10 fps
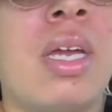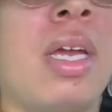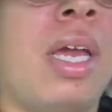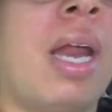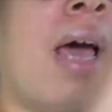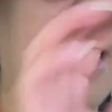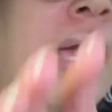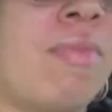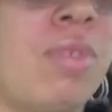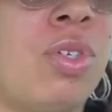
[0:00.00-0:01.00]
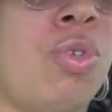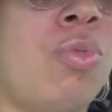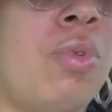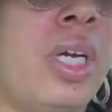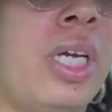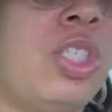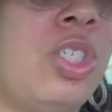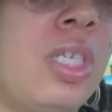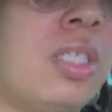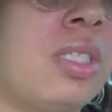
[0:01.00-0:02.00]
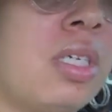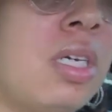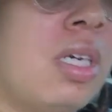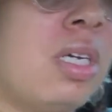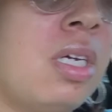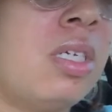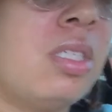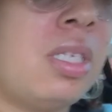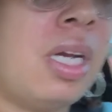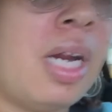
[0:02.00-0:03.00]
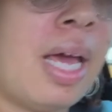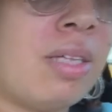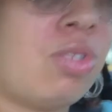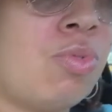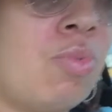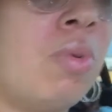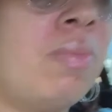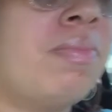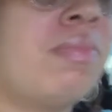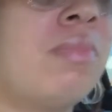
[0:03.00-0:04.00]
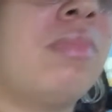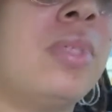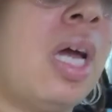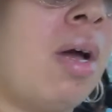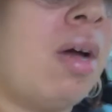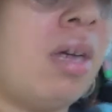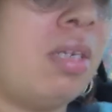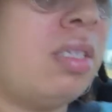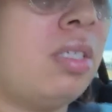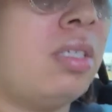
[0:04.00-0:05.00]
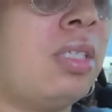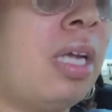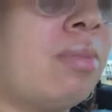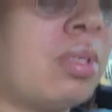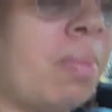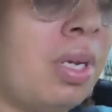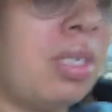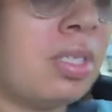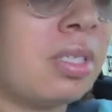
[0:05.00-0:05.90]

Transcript: and all I have to do is just send it out to them, uh, that was a plus.